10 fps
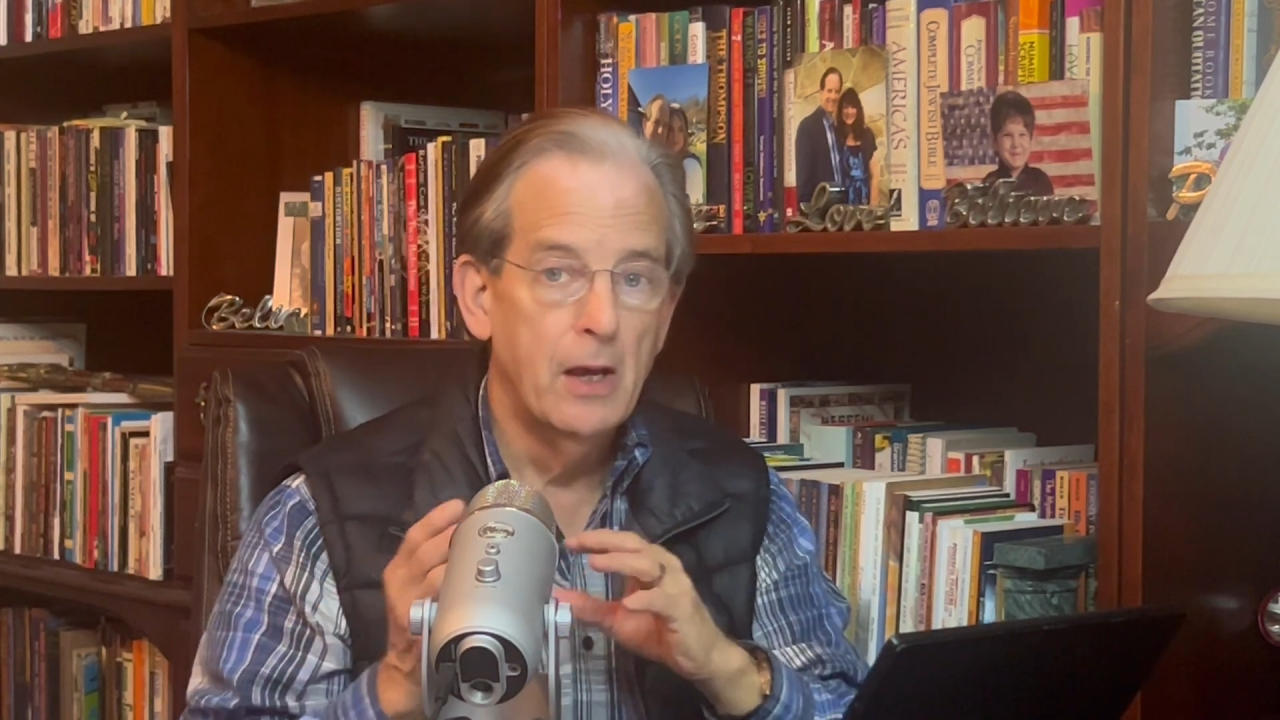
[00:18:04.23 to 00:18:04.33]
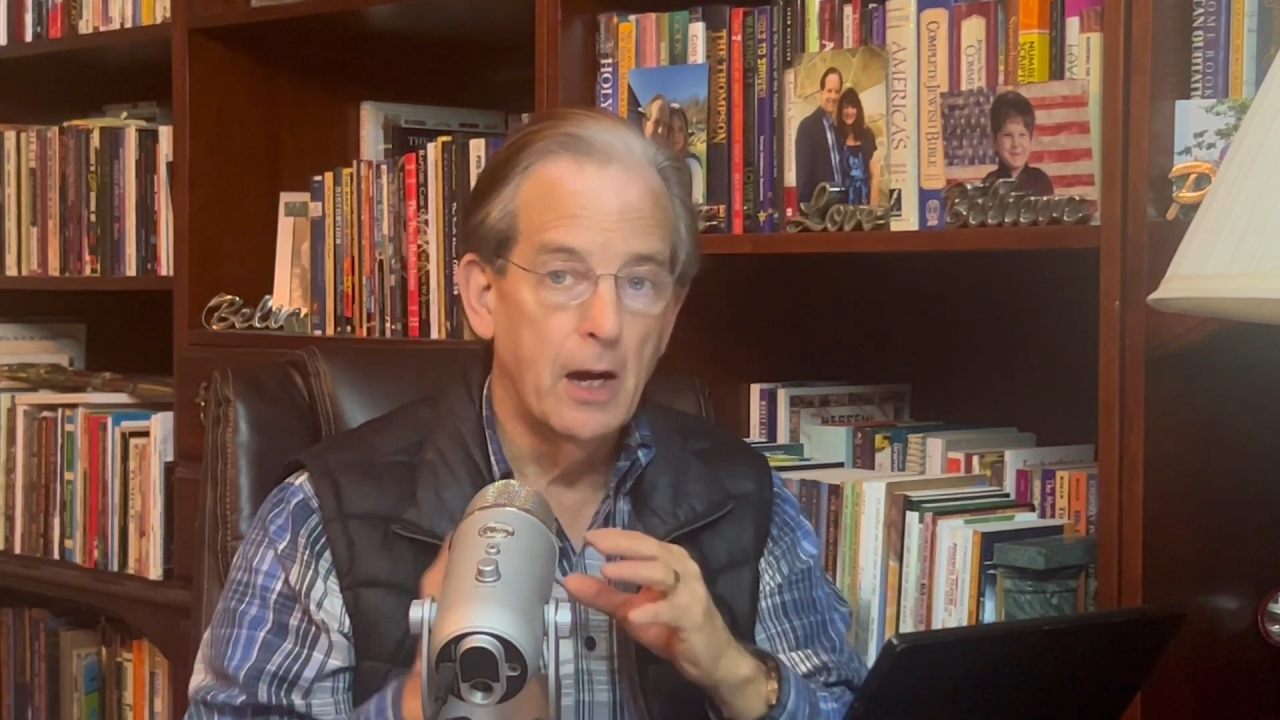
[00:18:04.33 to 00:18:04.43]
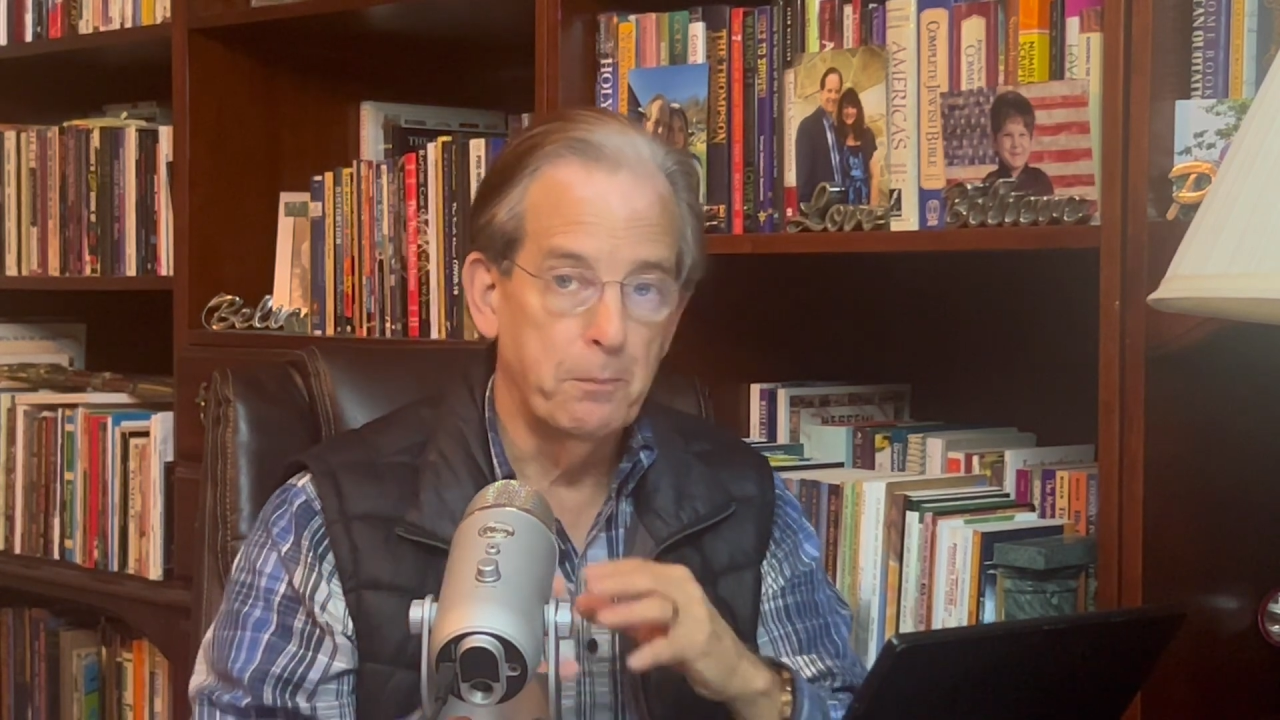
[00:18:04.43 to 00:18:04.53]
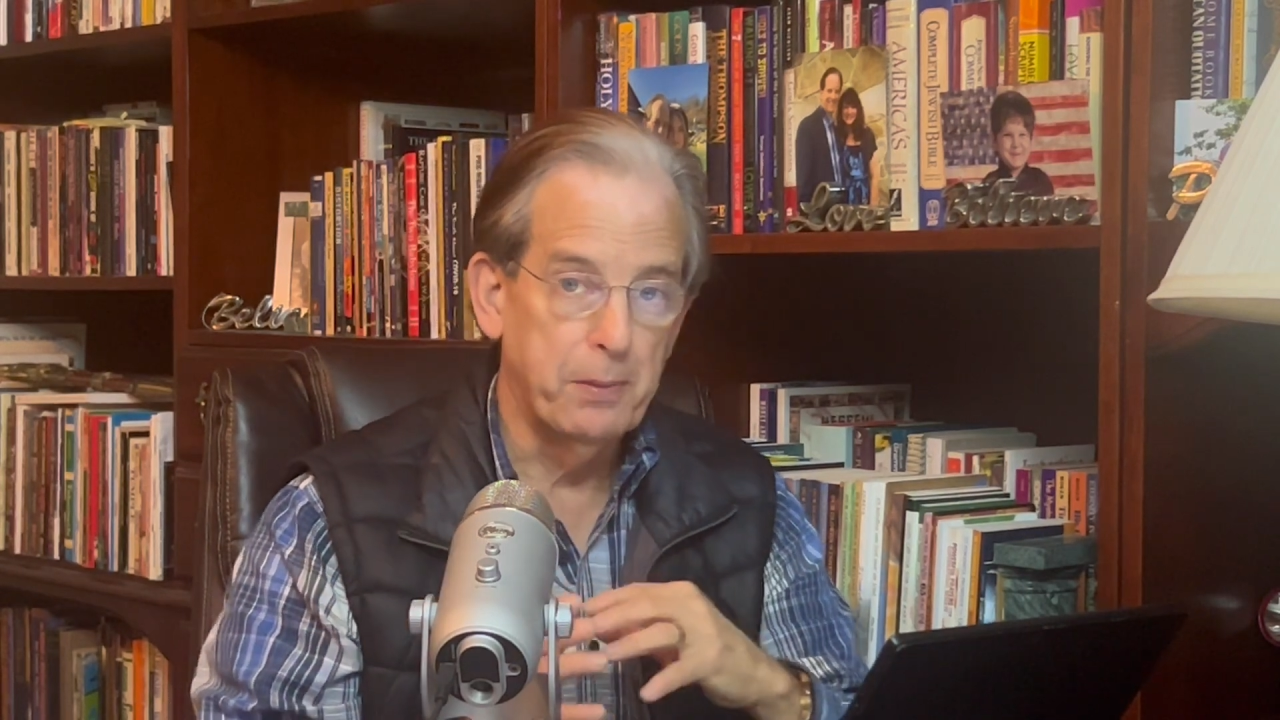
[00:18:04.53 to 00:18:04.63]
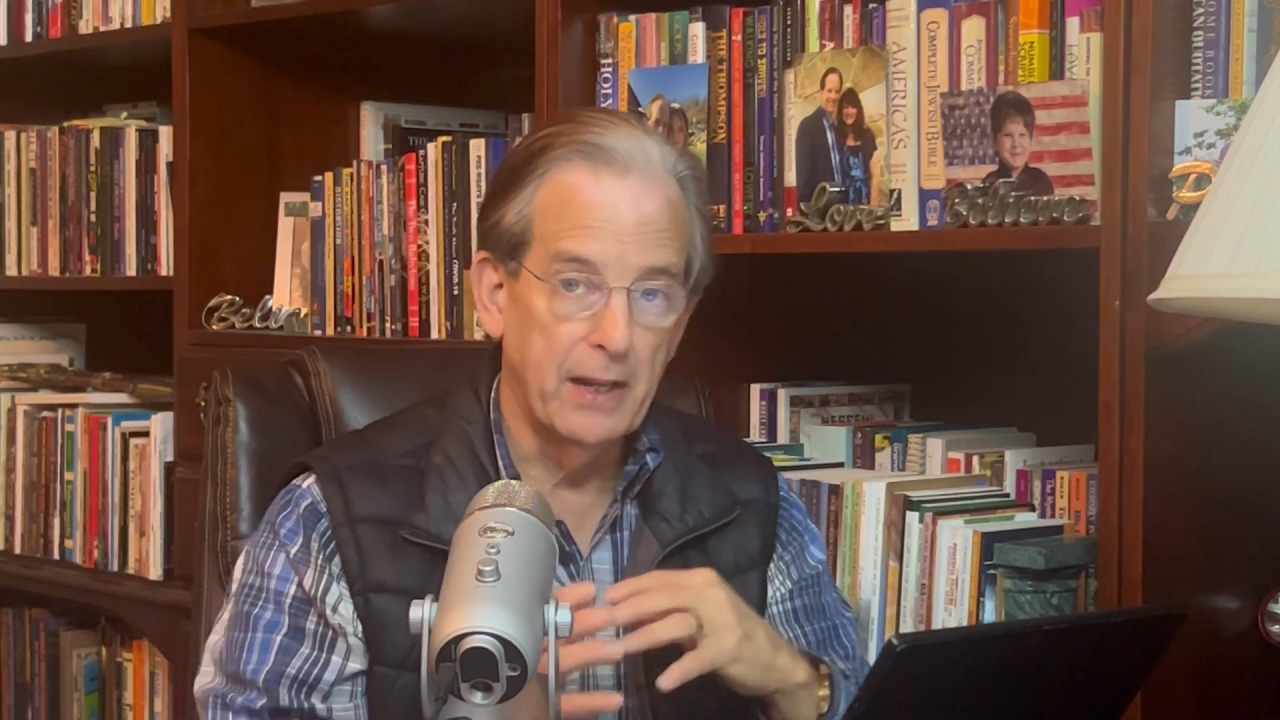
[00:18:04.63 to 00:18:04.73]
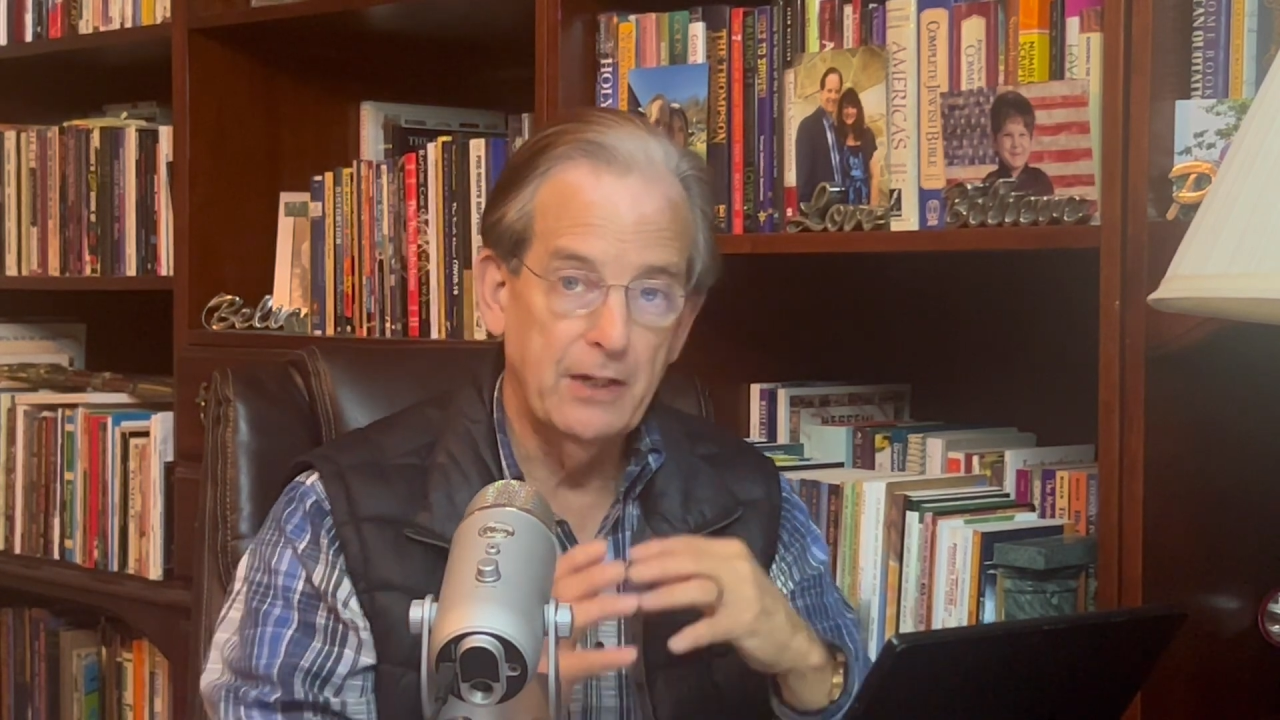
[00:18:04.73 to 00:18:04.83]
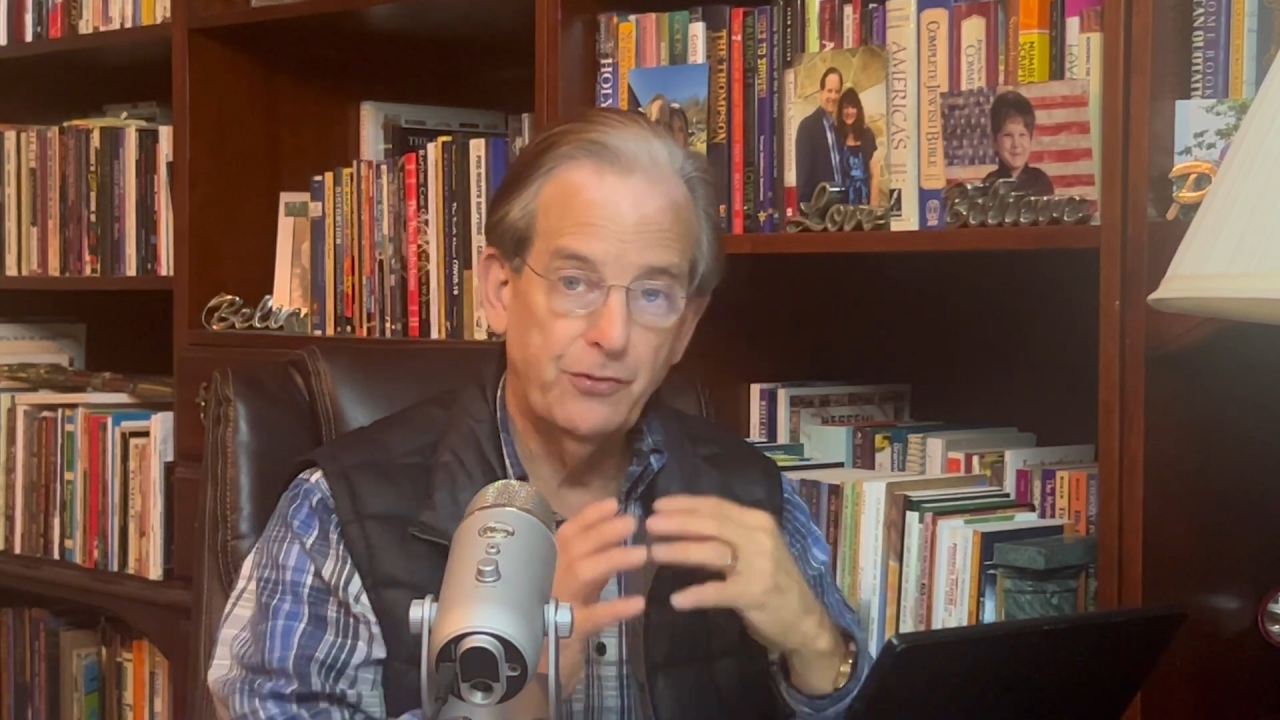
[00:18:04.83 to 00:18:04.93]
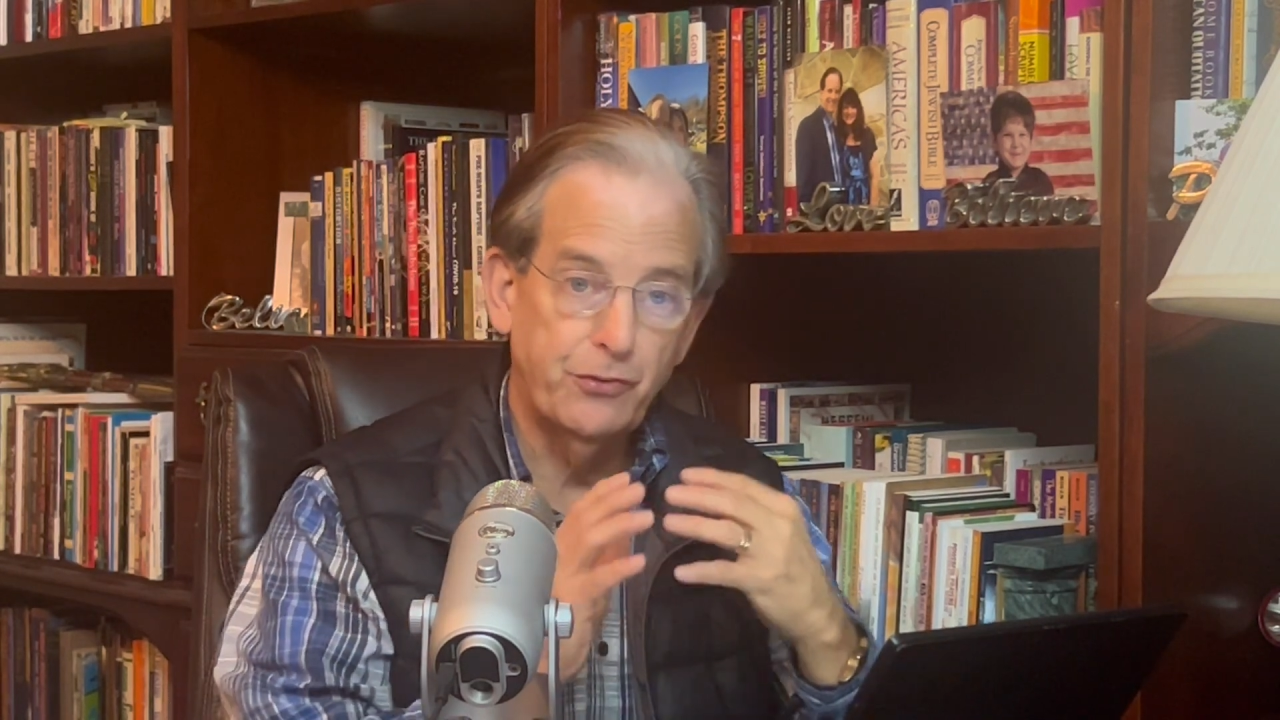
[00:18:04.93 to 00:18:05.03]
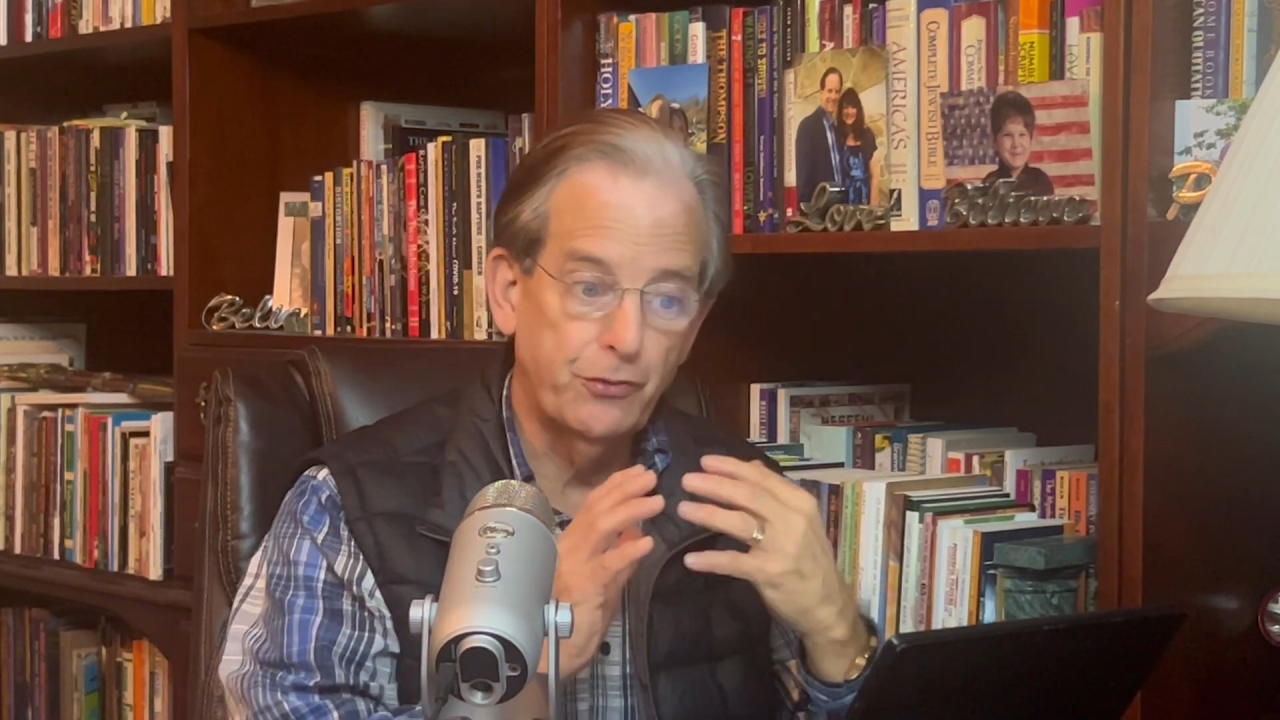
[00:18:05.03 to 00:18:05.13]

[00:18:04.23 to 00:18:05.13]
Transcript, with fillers: a place